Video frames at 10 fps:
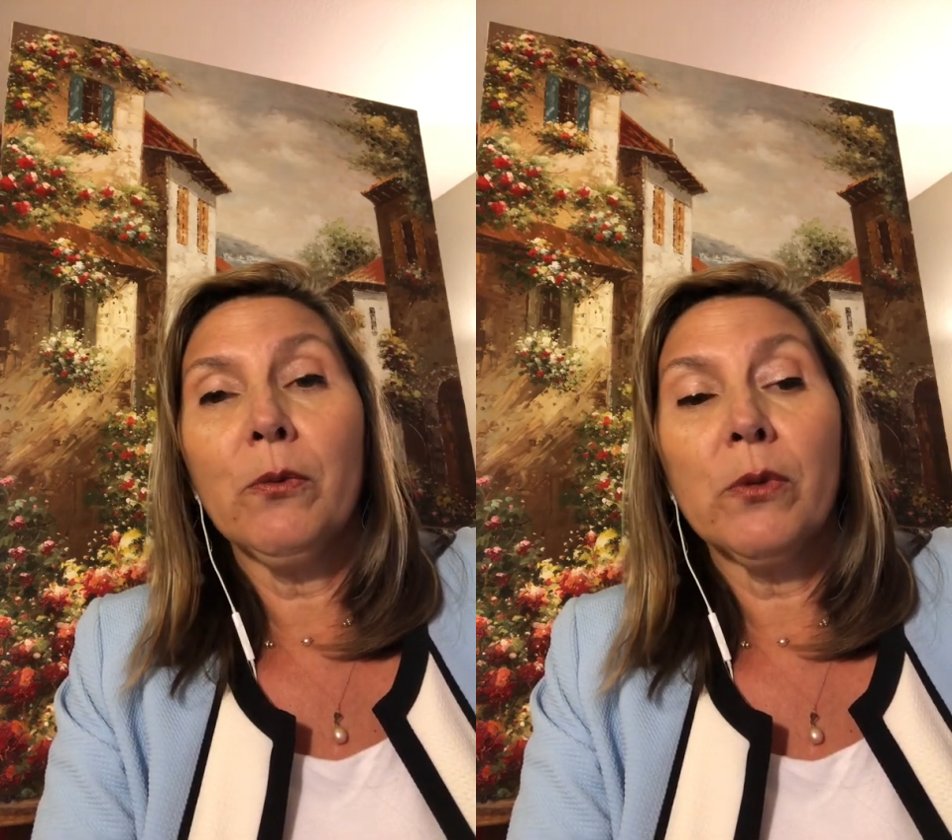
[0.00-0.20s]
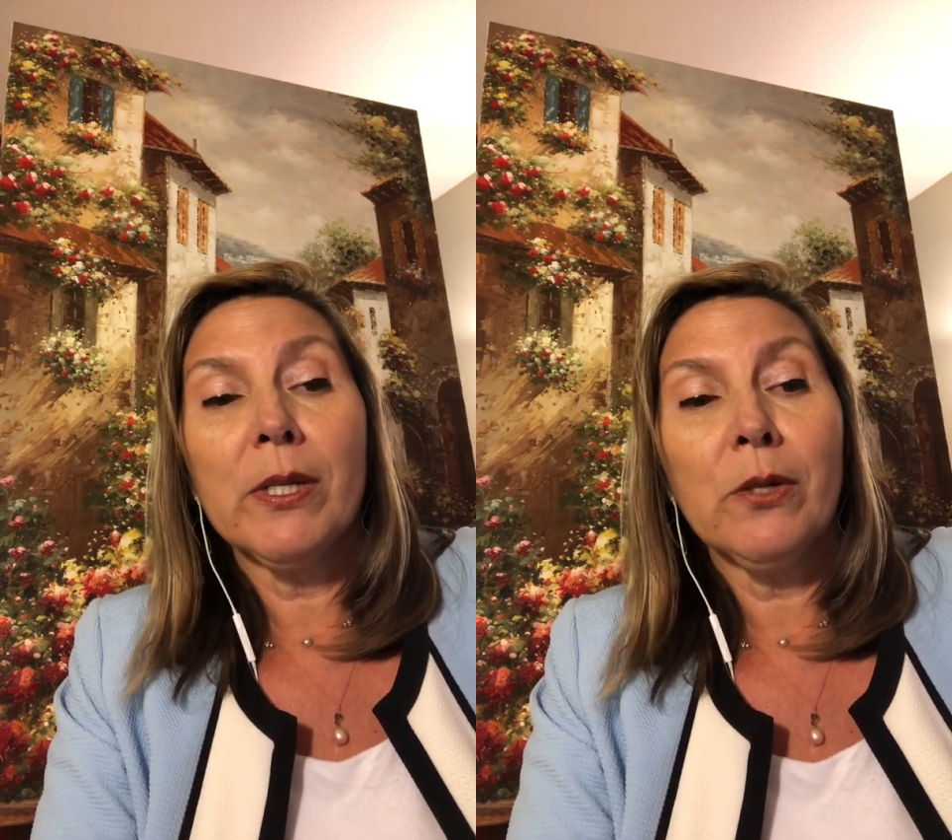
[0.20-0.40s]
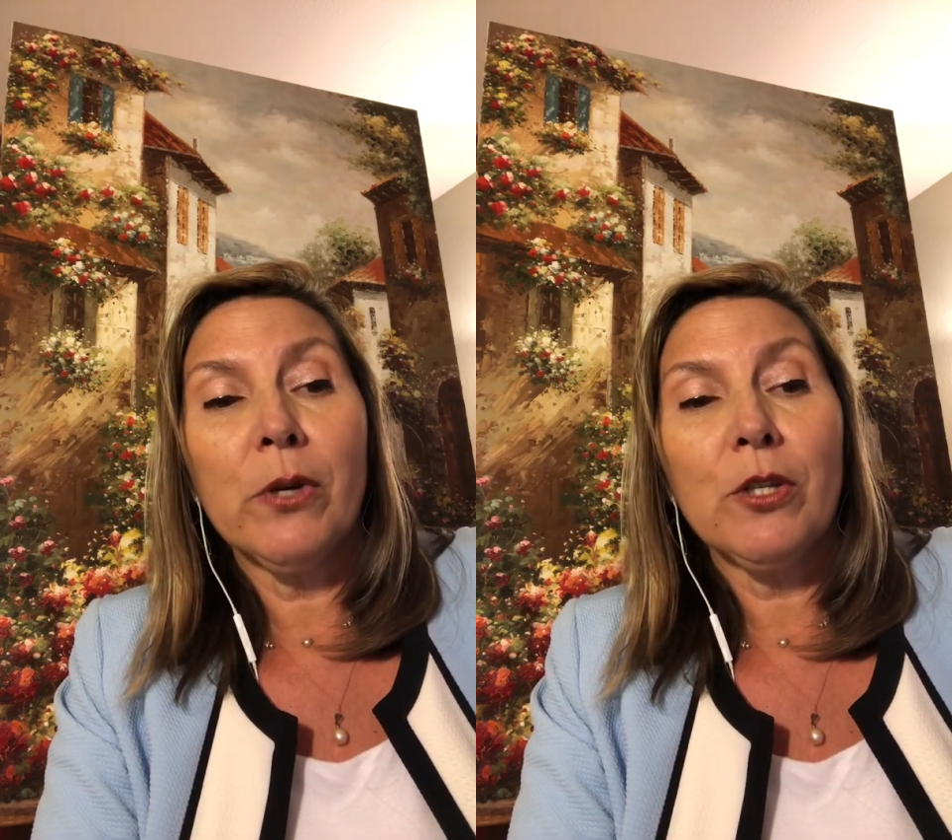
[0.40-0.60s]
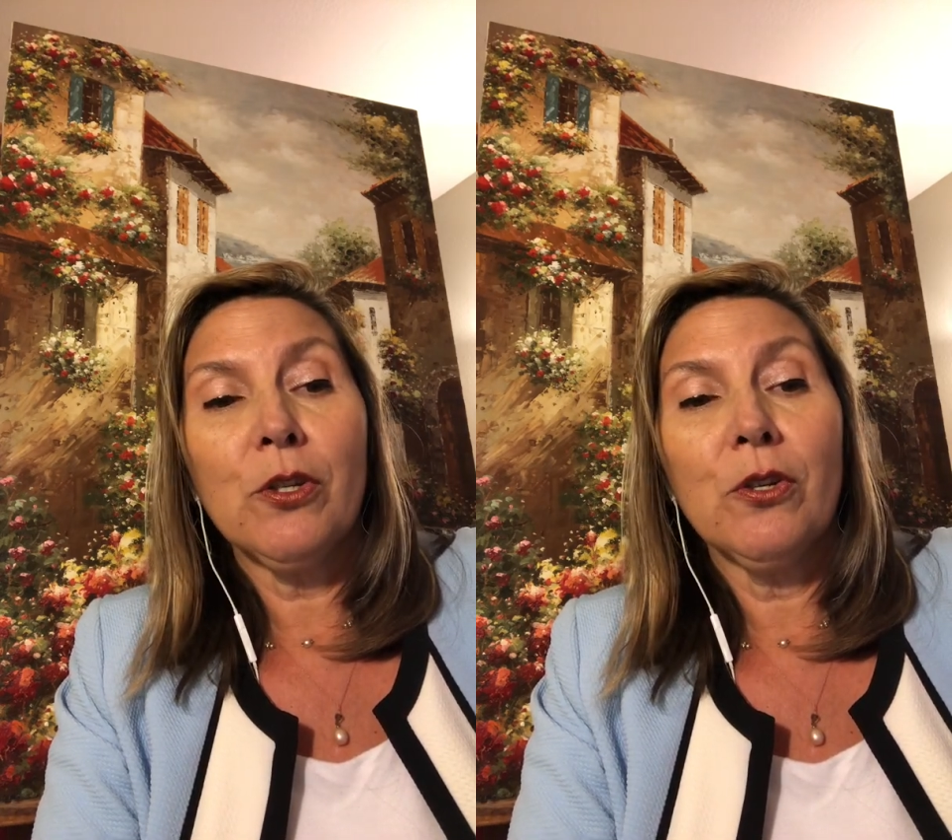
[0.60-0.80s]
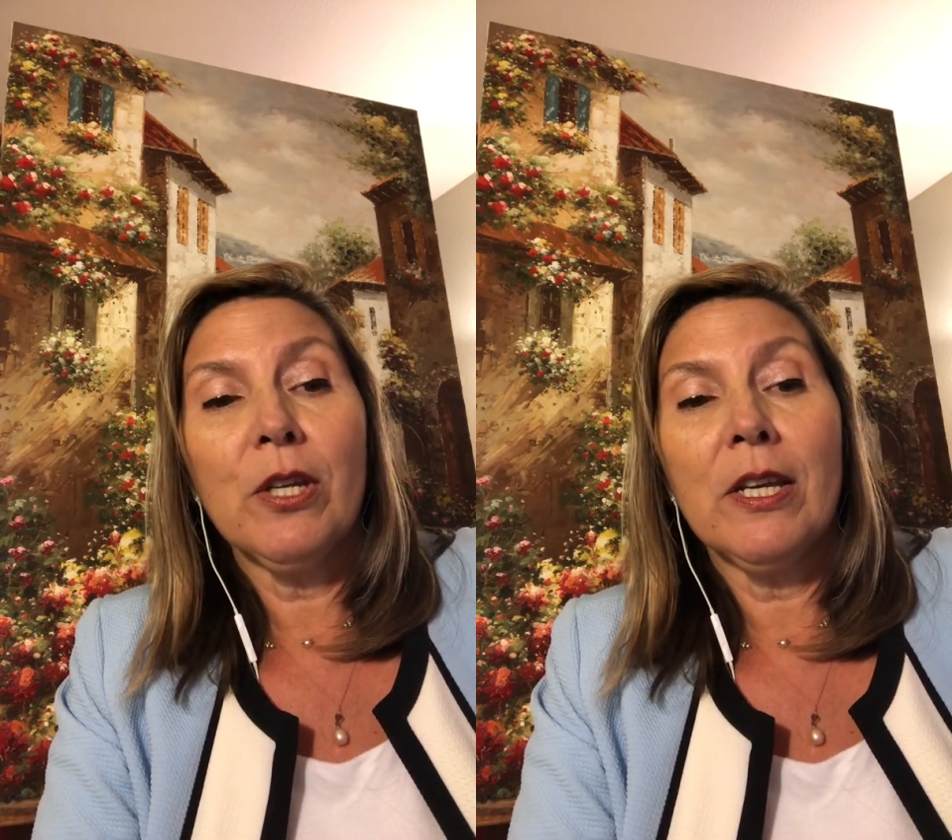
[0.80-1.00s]

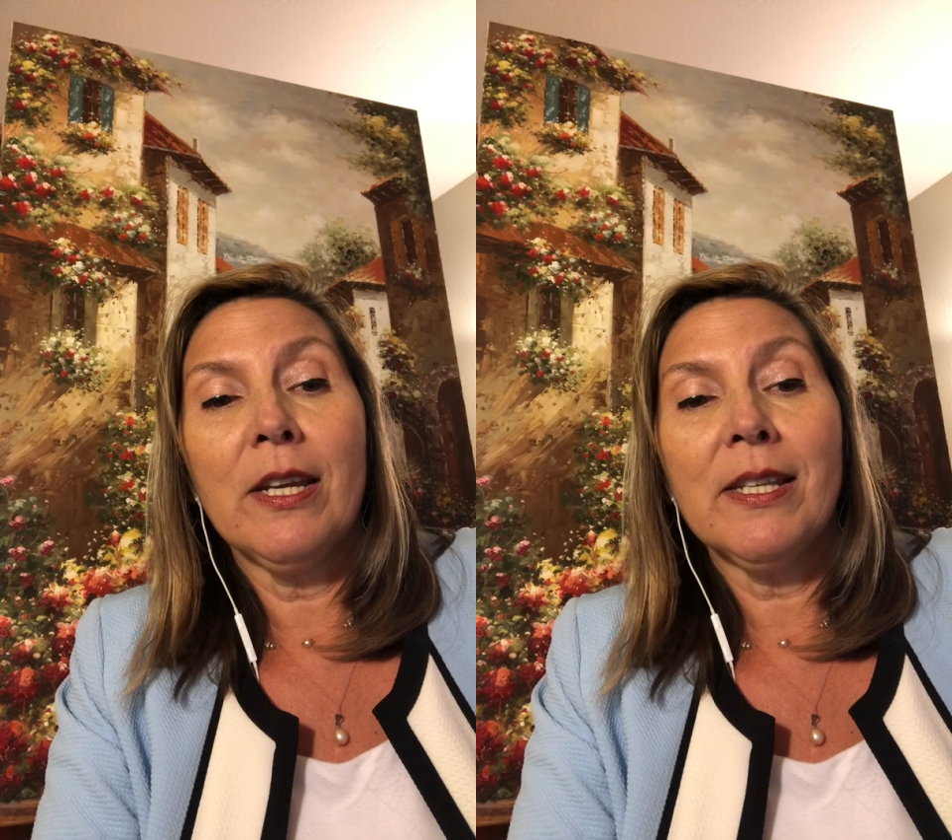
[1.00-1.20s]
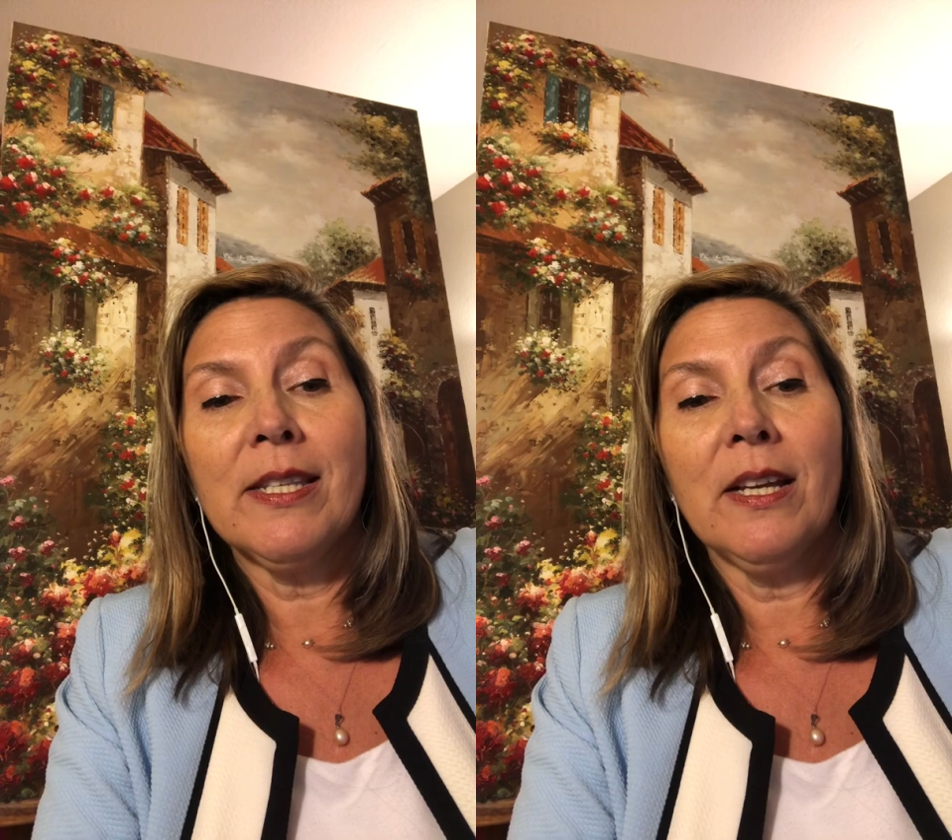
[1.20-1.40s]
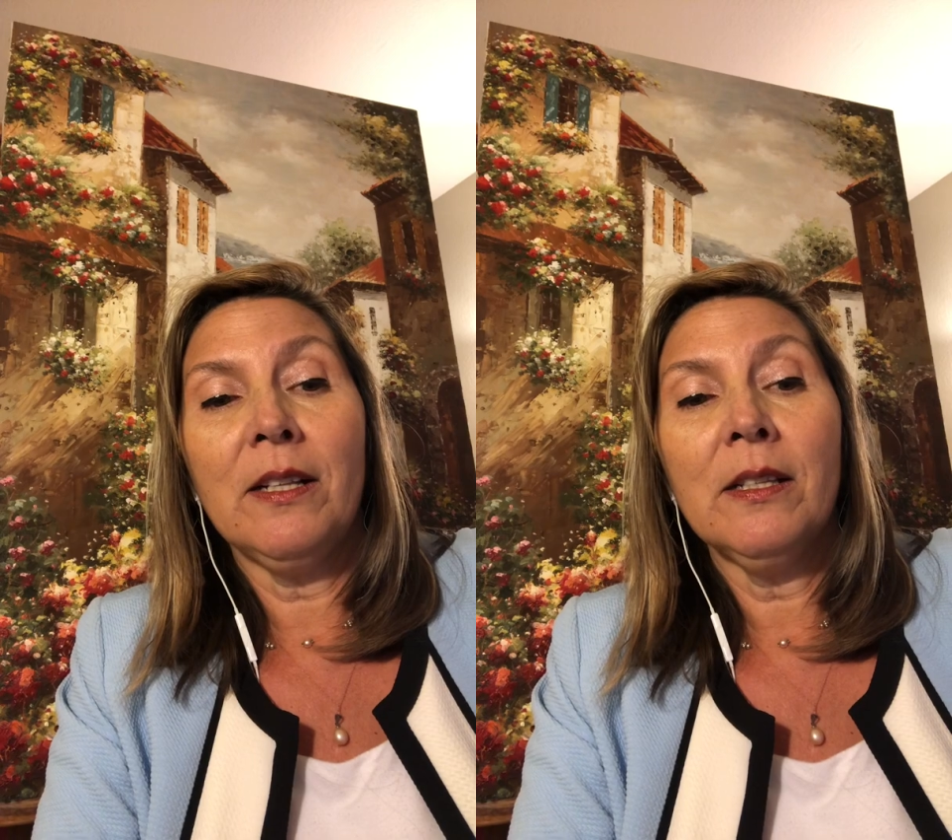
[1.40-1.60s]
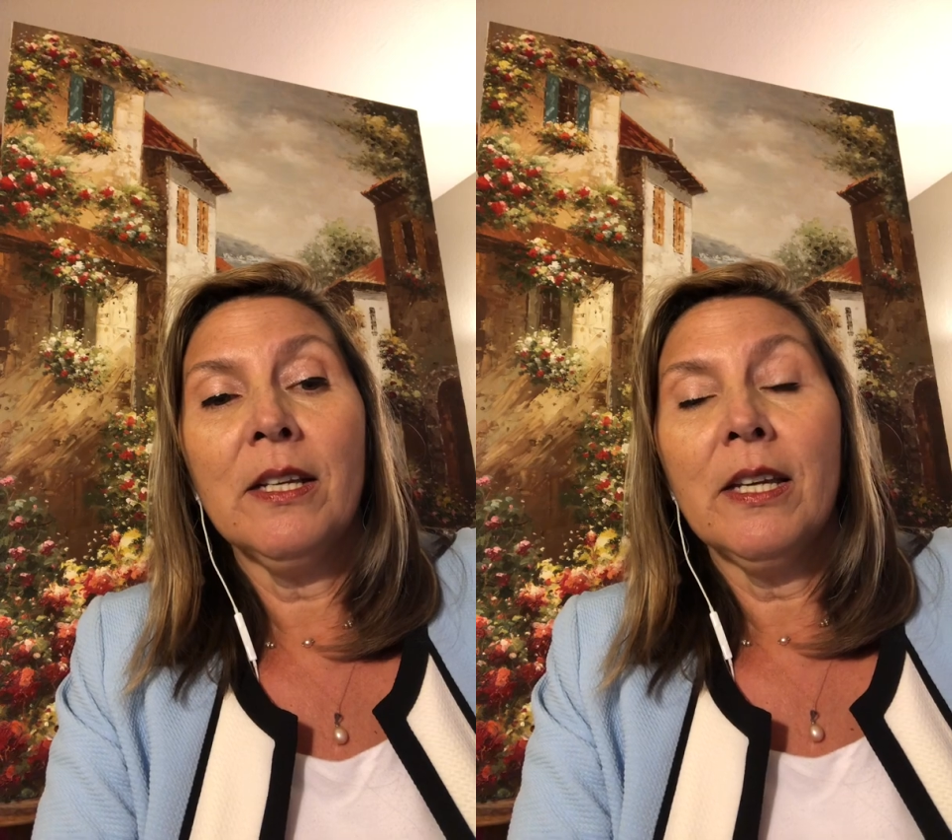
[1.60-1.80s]
regression in Excel